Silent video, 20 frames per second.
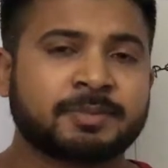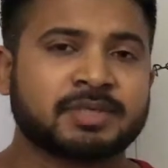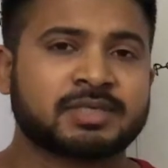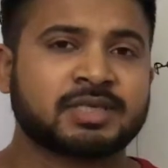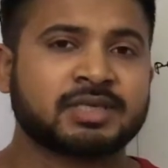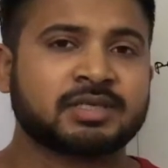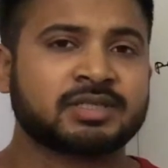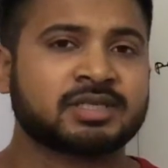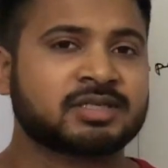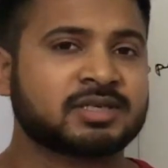
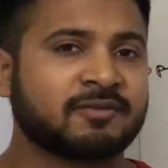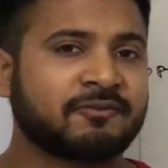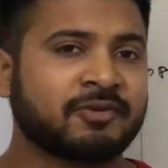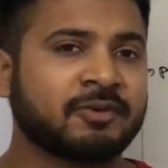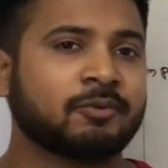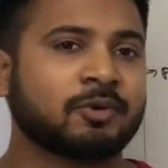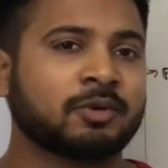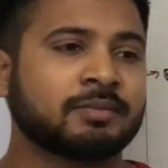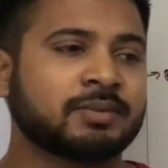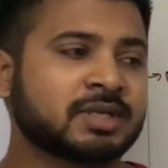patient, the
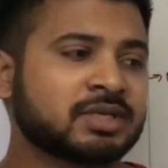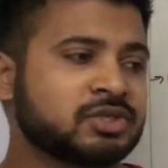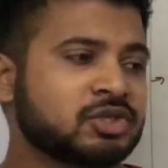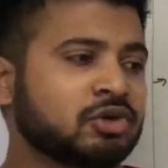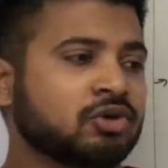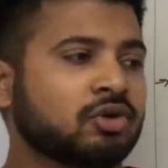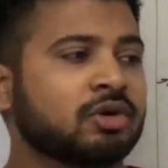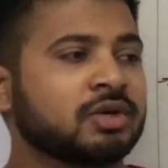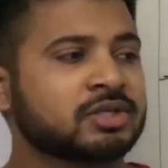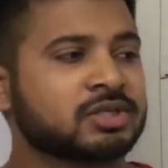suffering from this
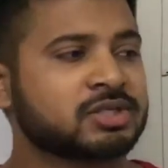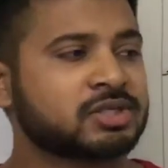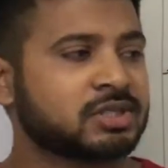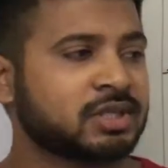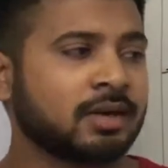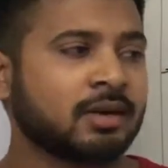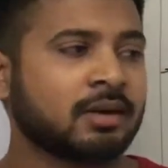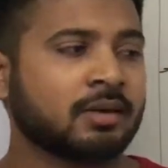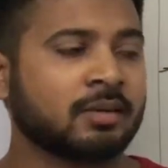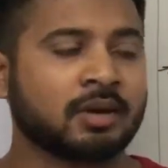neuron is
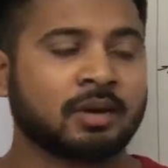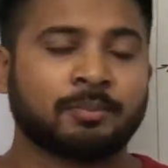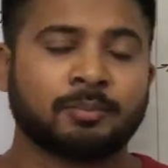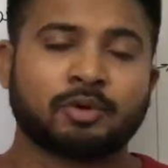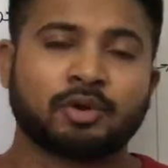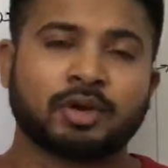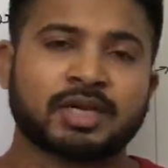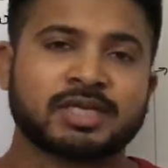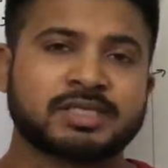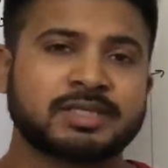still
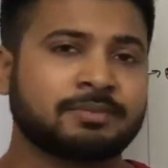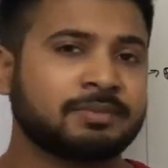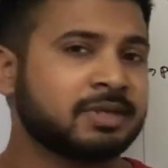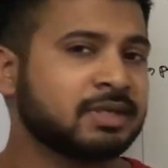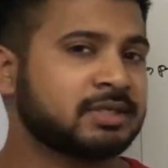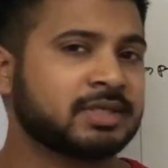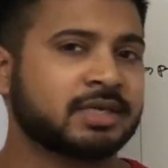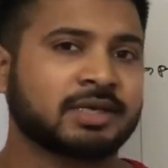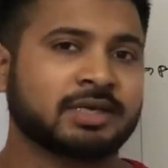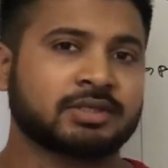progressive
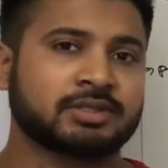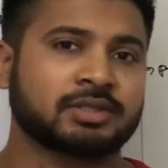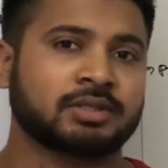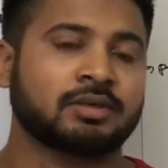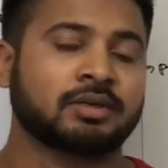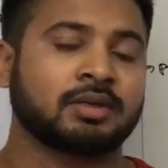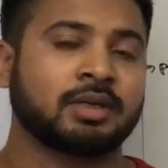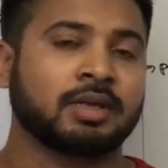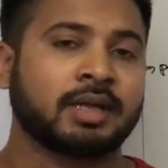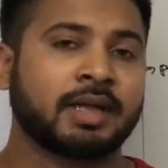
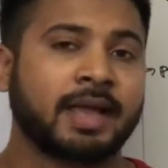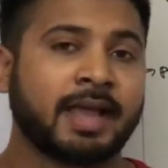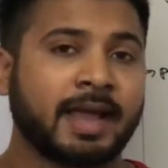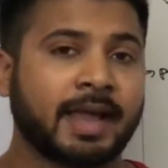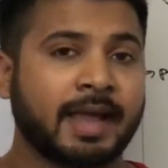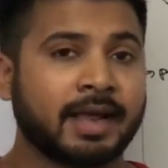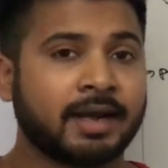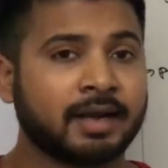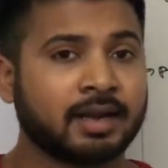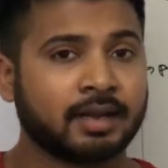degeneration,
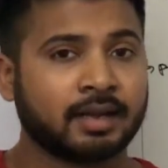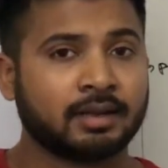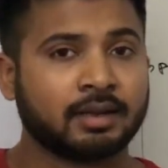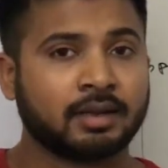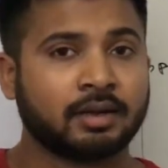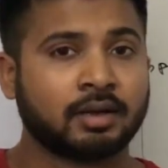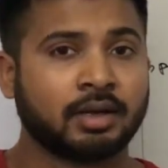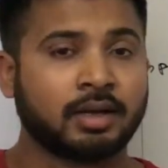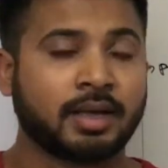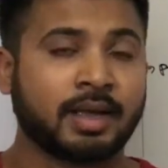and
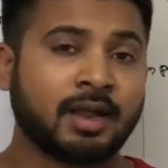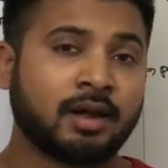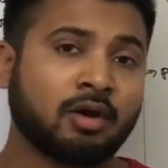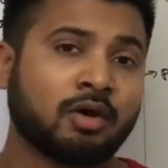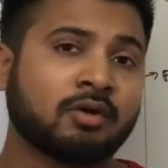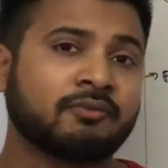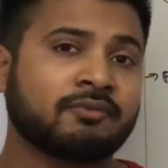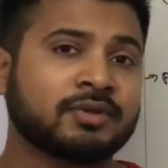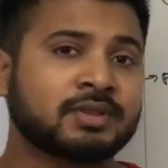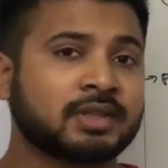
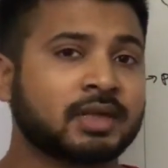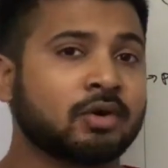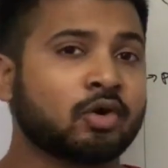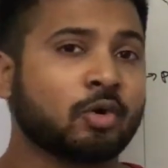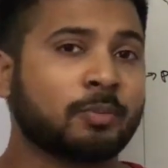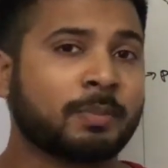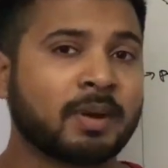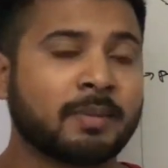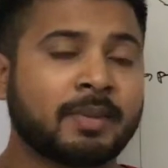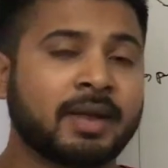along with the
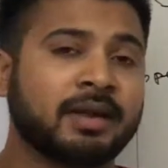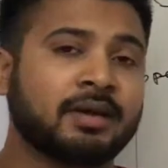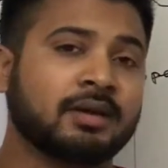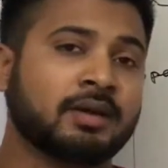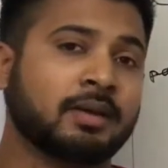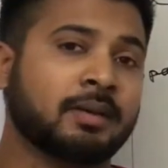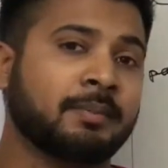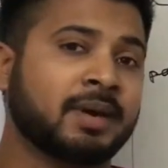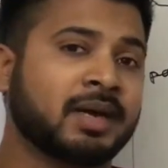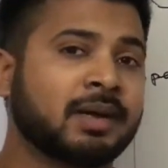dopamine
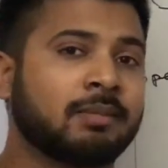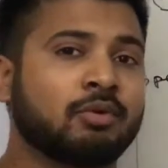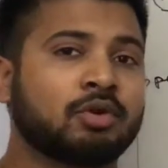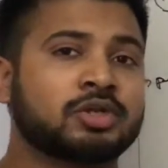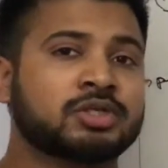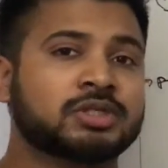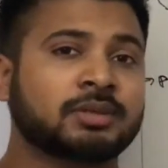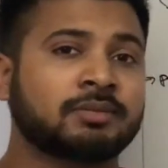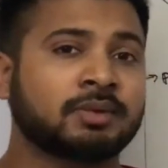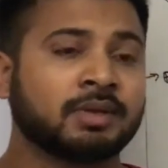
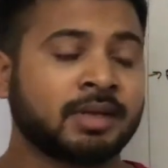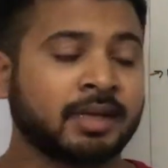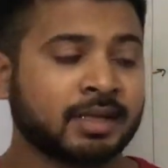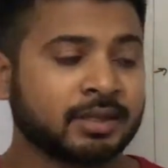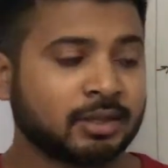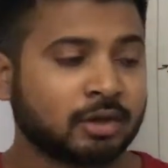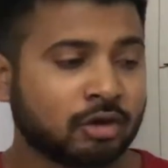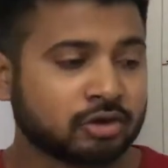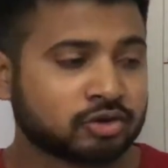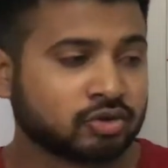metabolism,
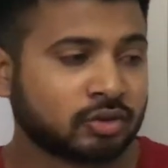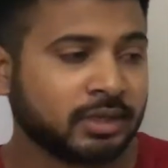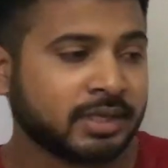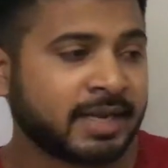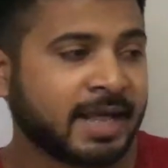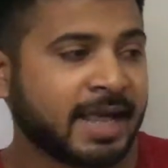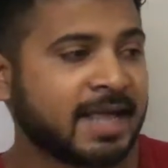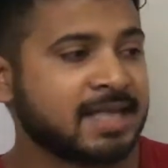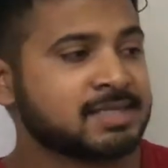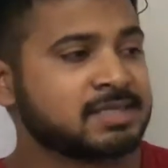they also
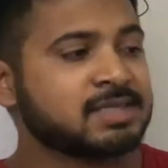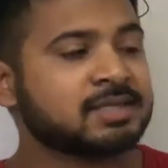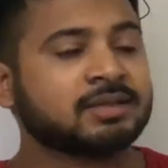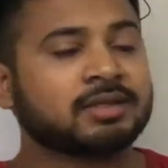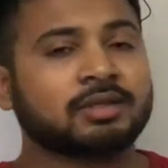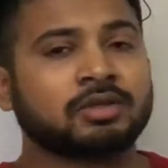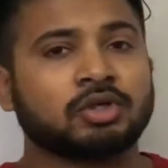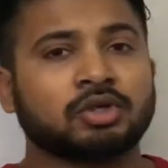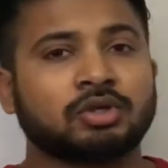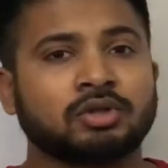
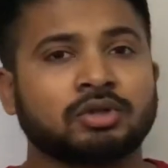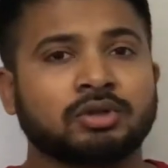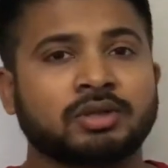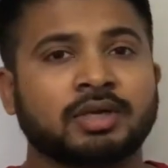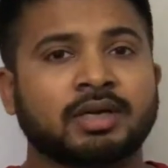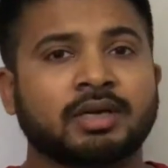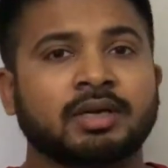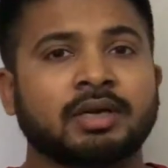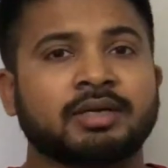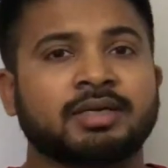enhancing
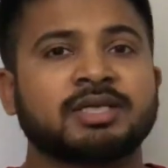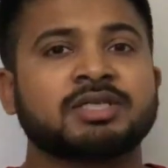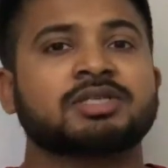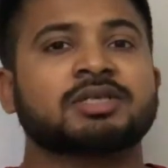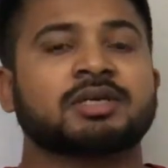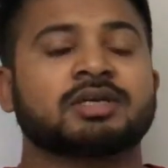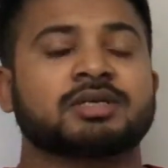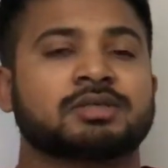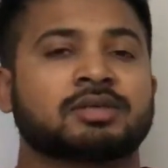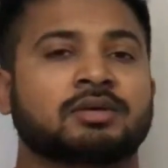the
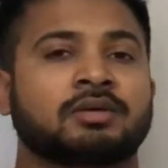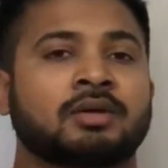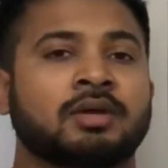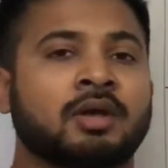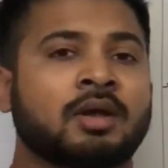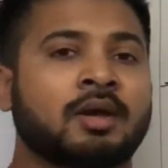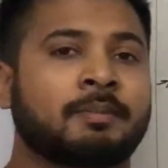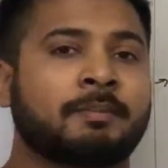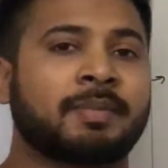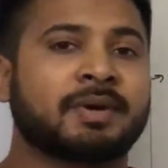degeneration,
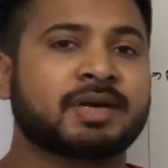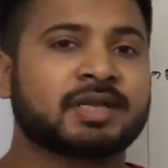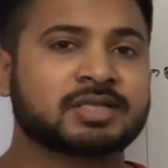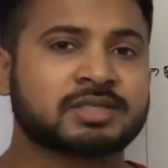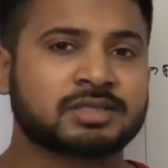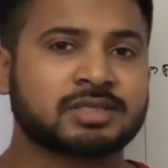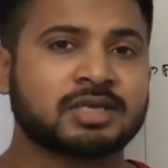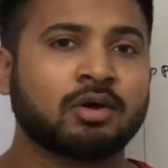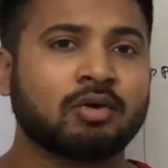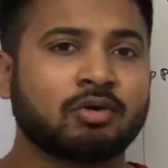but
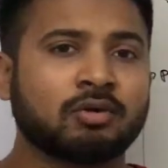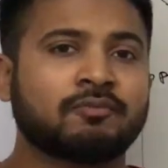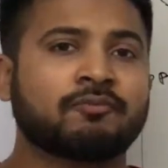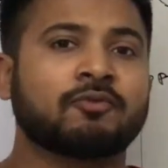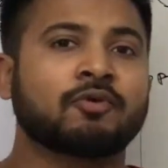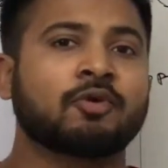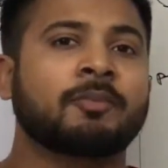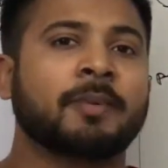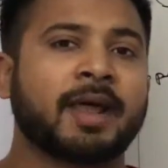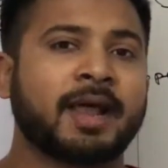still not
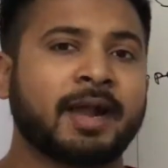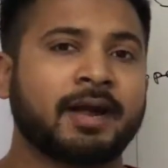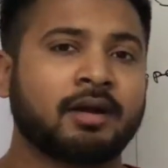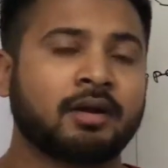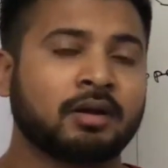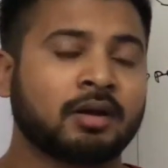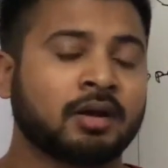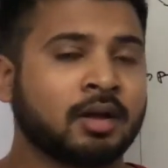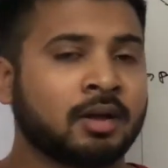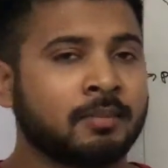proof
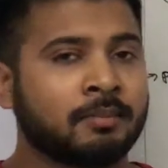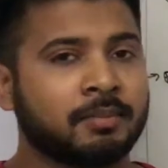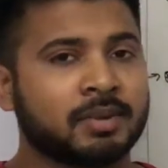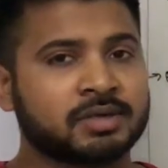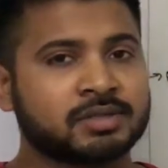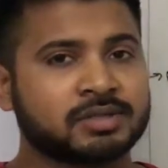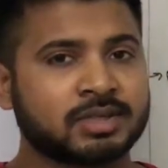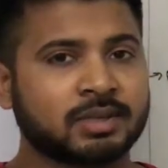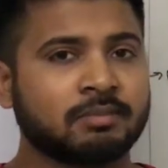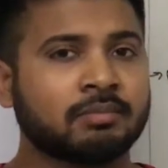at.
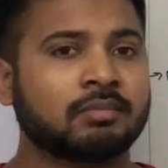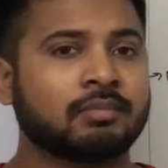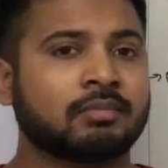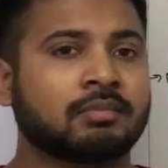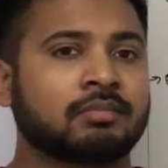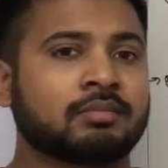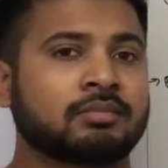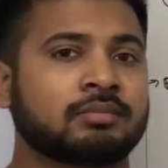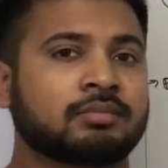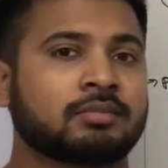But some
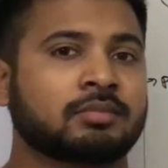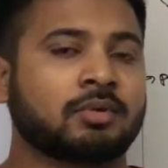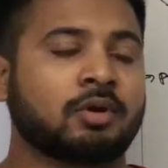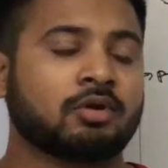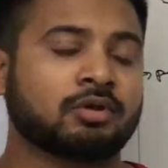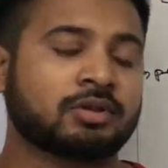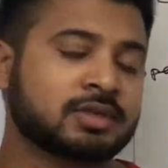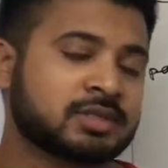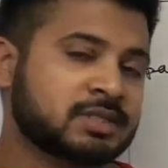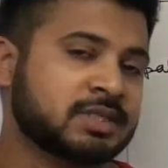
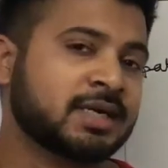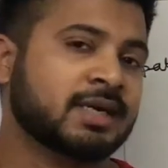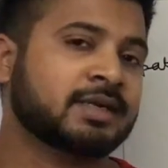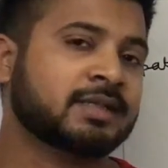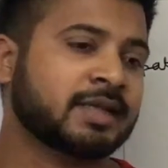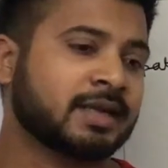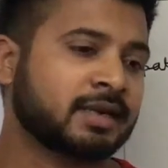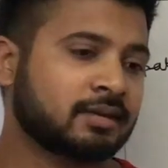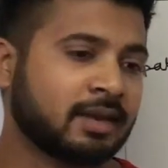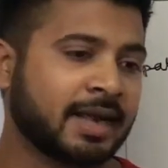authors said
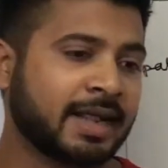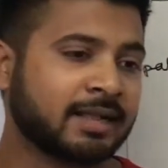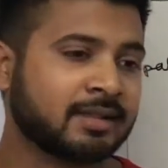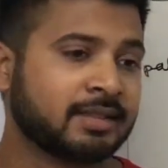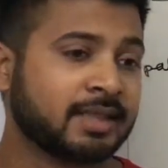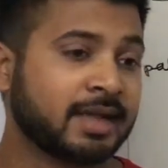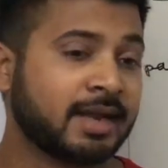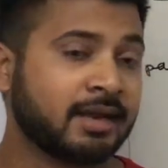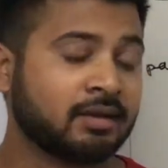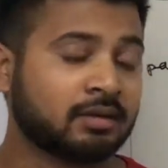that
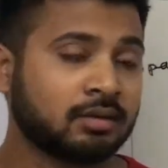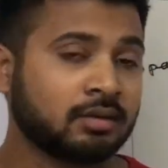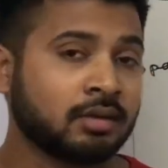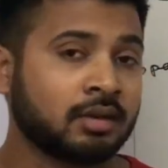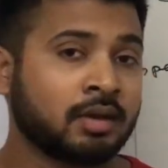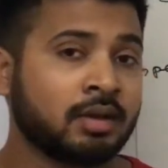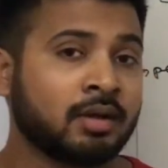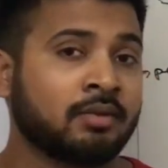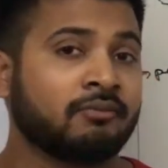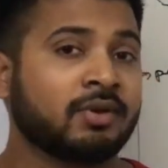like that
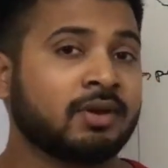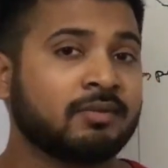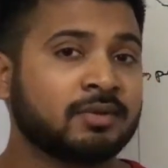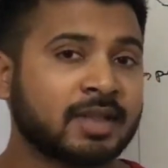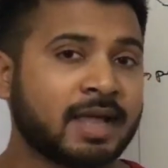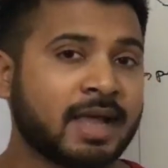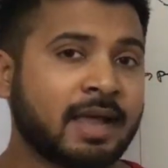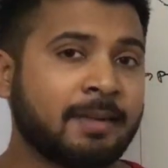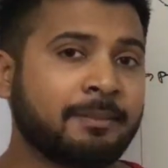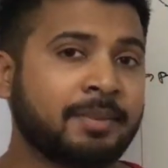will be
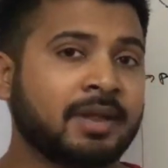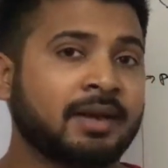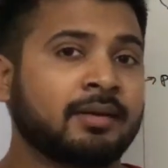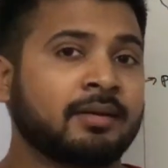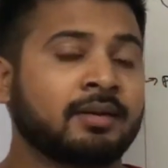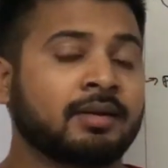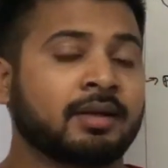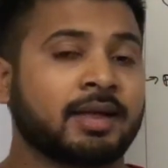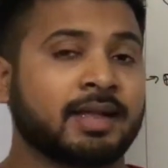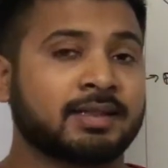the
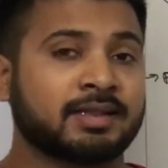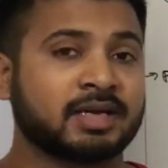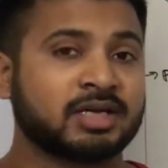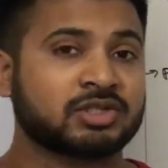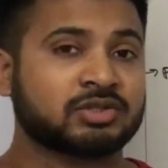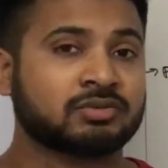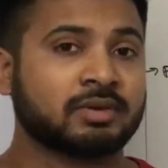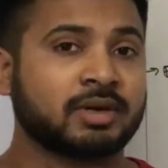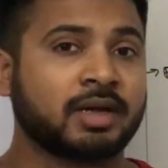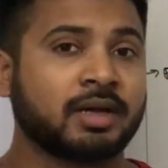happen, and
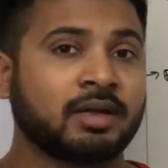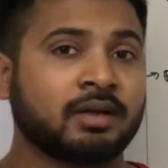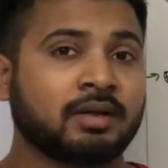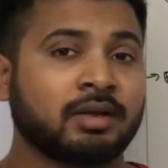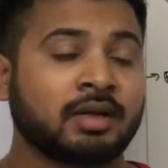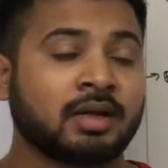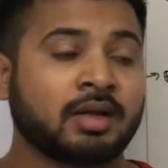that's why